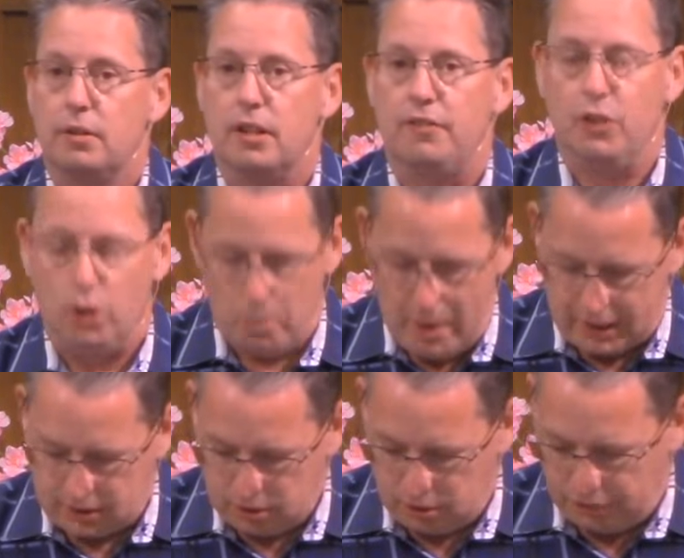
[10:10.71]
If you go
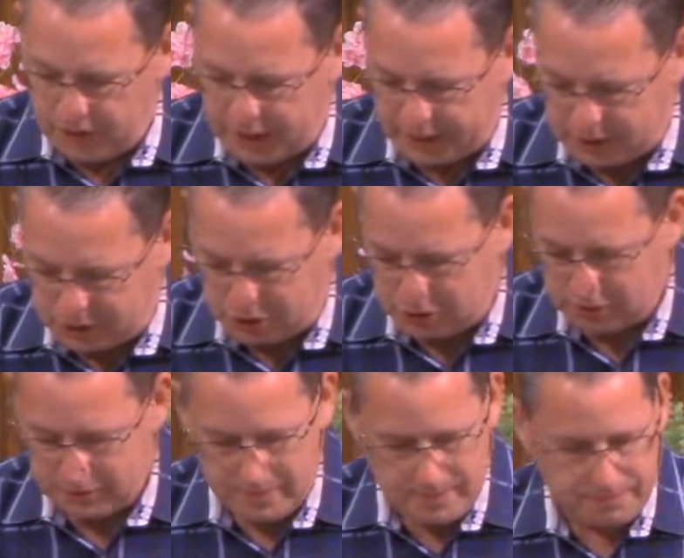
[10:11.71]
back to Leviticus
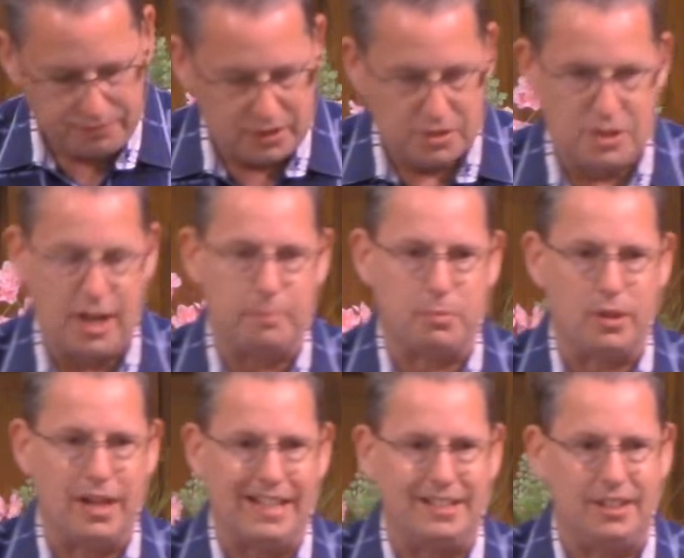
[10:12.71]
chapter
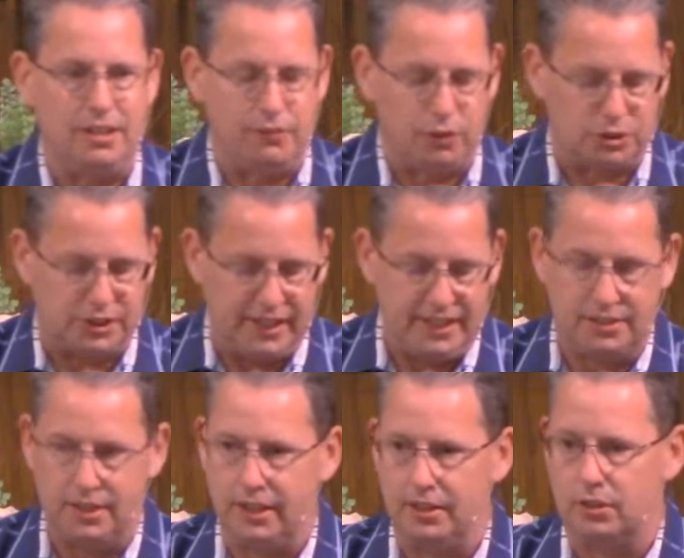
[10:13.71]
19, verse
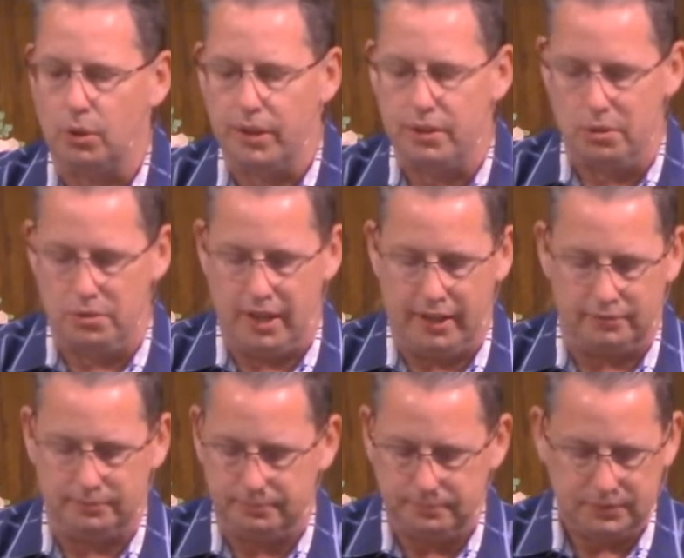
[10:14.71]
18, go ahead and do that.
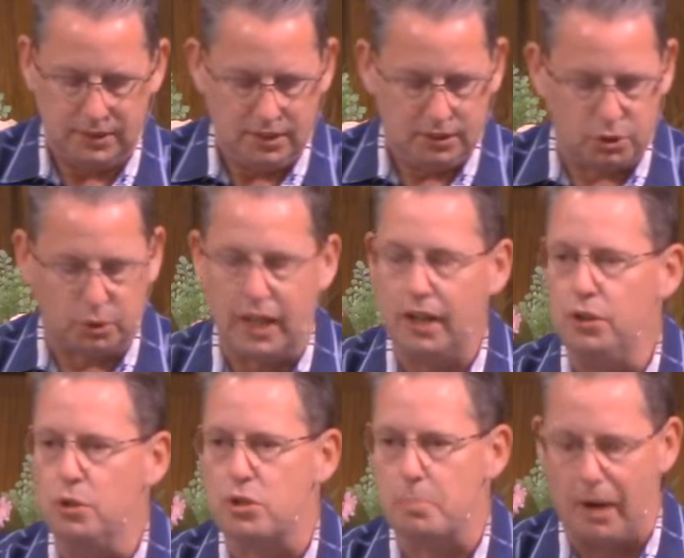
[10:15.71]
It's okay to
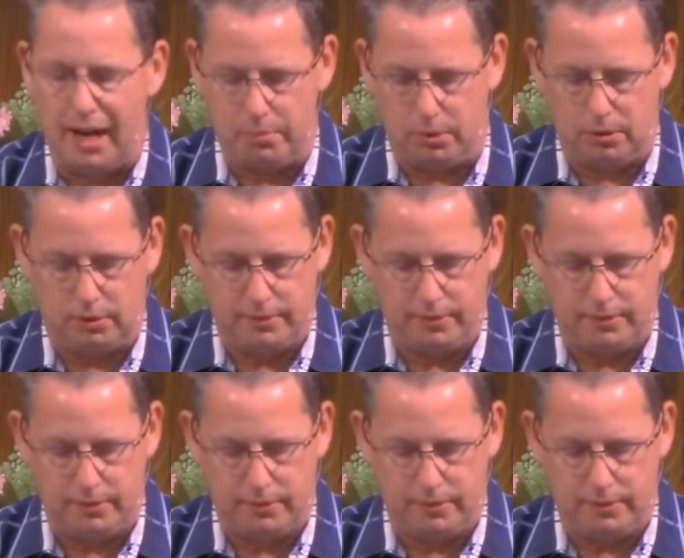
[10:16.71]
use your Bible.